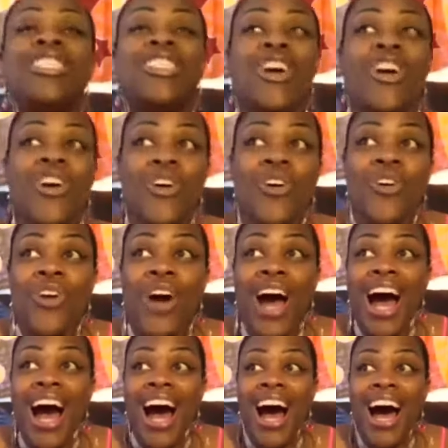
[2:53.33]
so
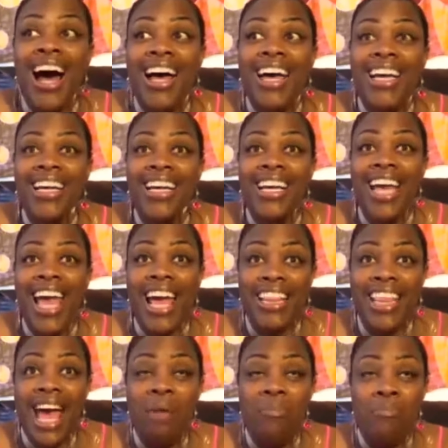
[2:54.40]
I,
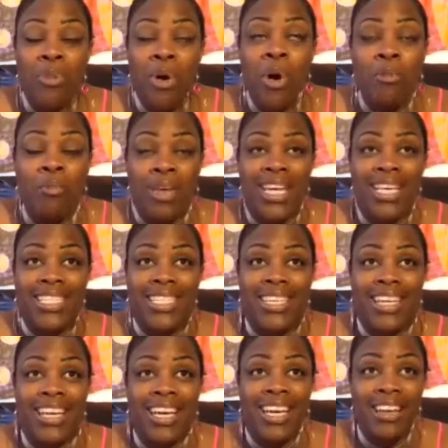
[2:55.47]
at that
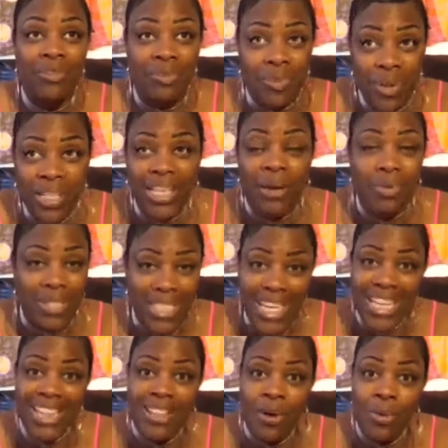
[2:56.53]
moment, really it was
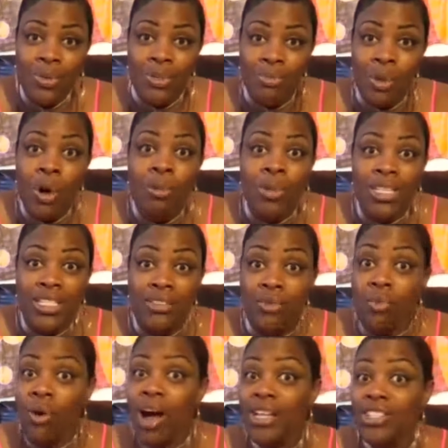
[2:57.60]
in those moments
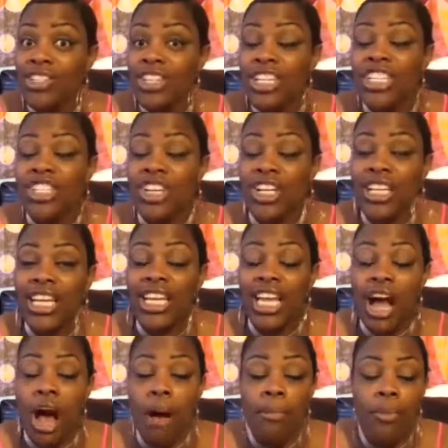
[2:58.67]
of watching this young
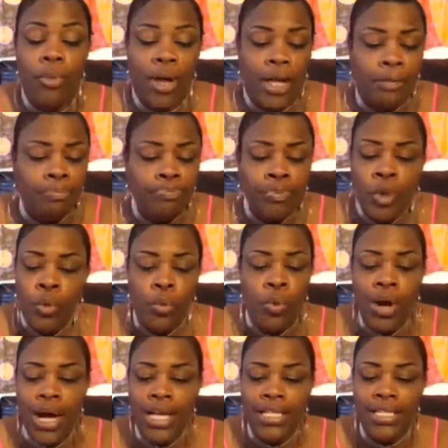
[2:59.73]
lady operate
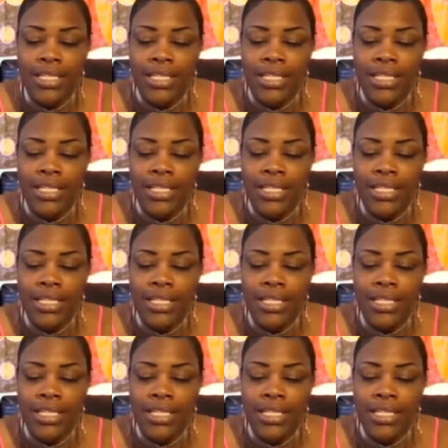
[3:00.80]
where I